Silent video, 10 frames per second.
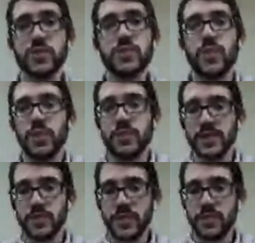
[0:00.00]
more, because
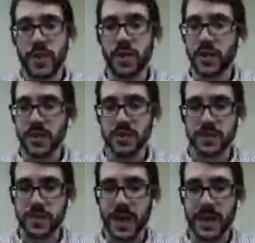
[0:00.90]
we aren't
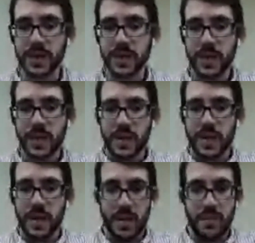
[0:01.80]
constrained
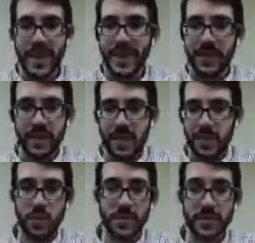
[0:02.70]
by
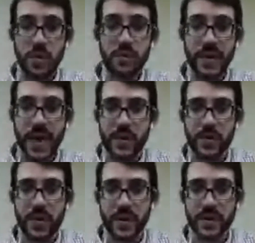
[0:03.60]
enormous overhead. We're
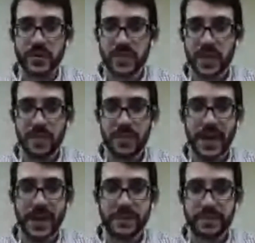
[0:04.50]
not constrained
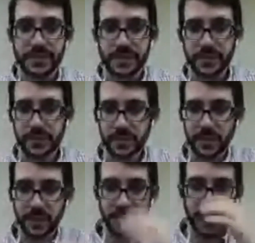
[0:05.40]
by
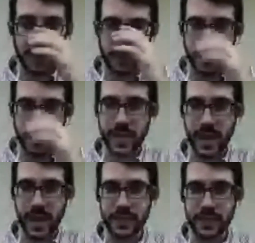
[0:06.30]
necessarily
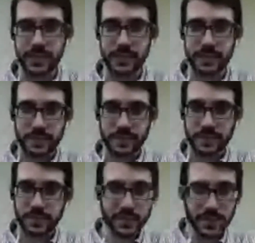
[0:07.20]
having to,
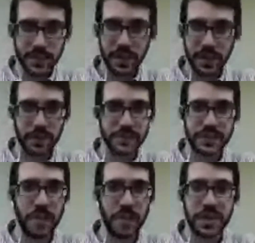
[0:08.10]
sell
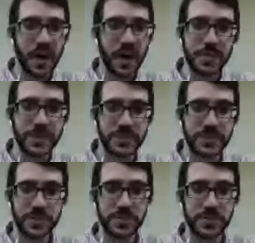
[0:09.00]
1 million copies
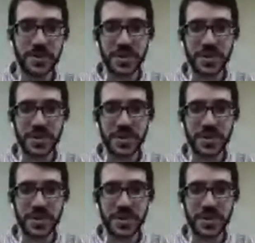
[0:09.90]
to